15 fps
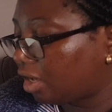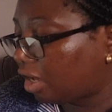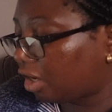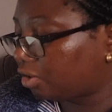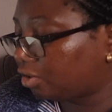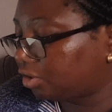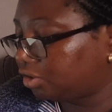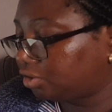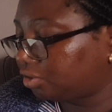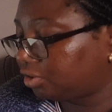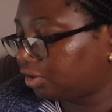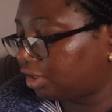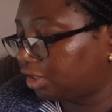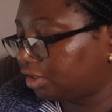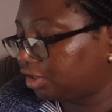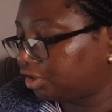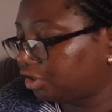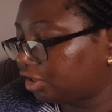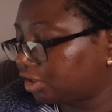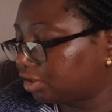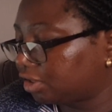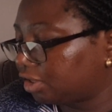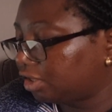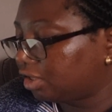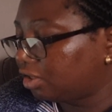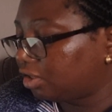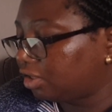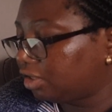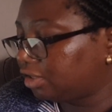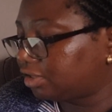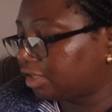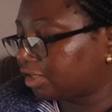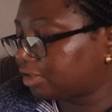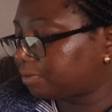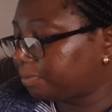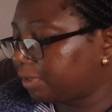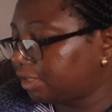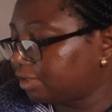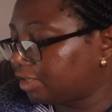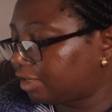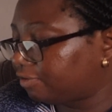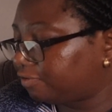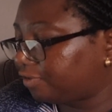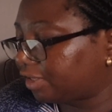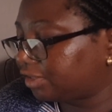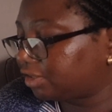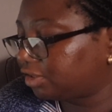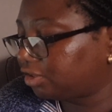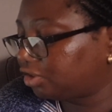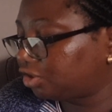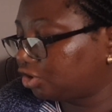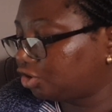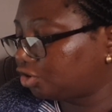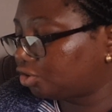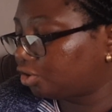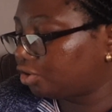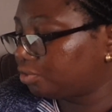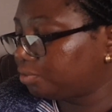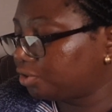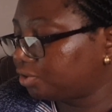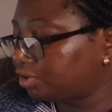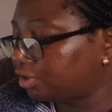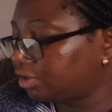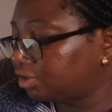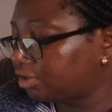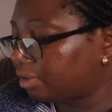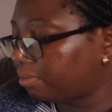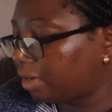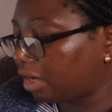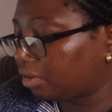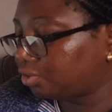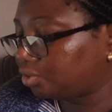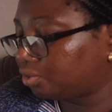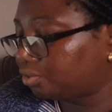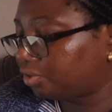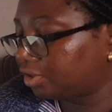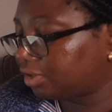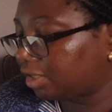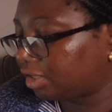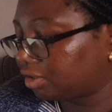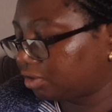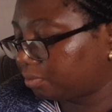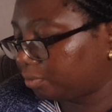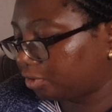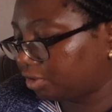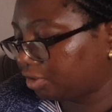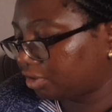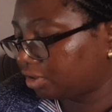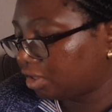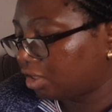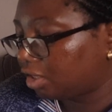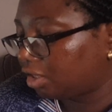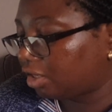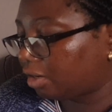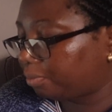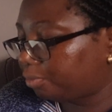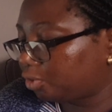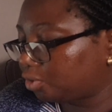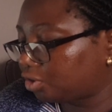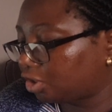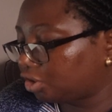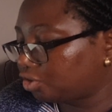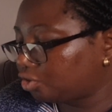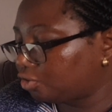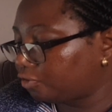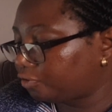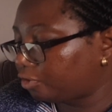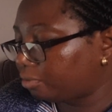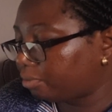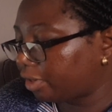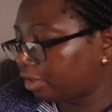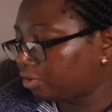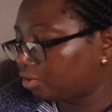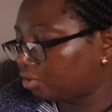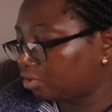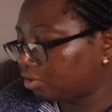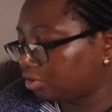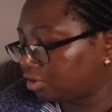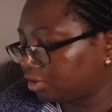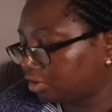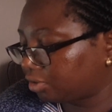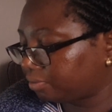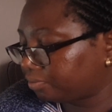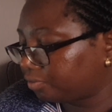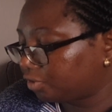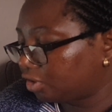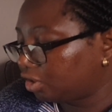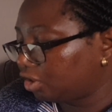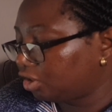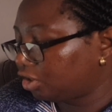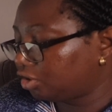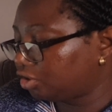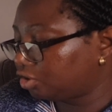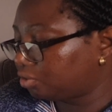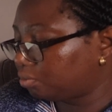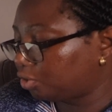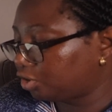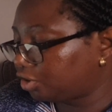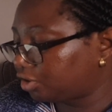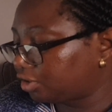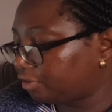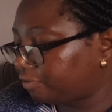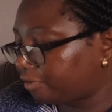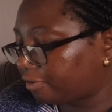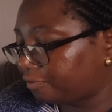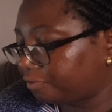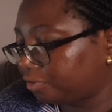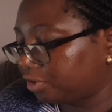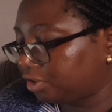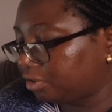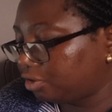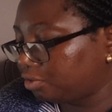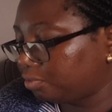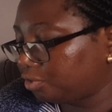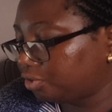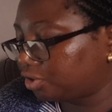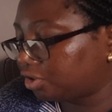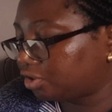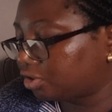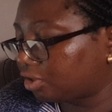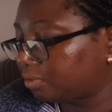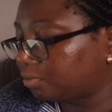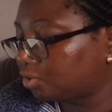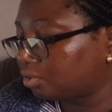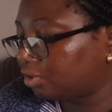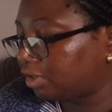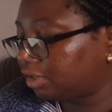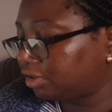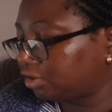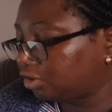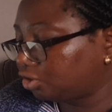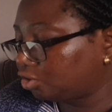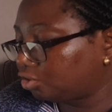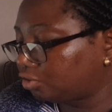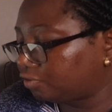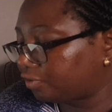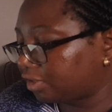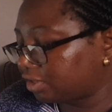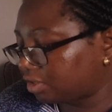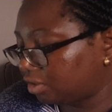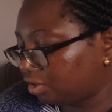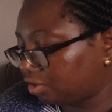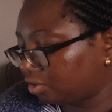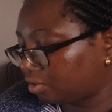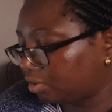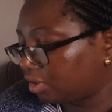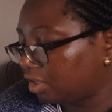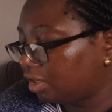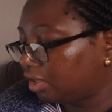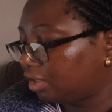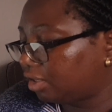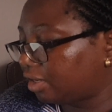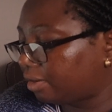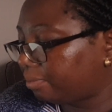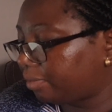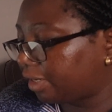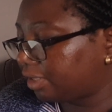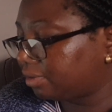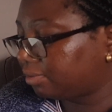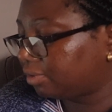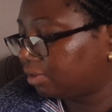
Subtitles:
According to the NHS, it explained that vaccines teach your immune system how to create antibodies that protect you from microorganisms. It is much safer for the immune system to learn this through vaccination than by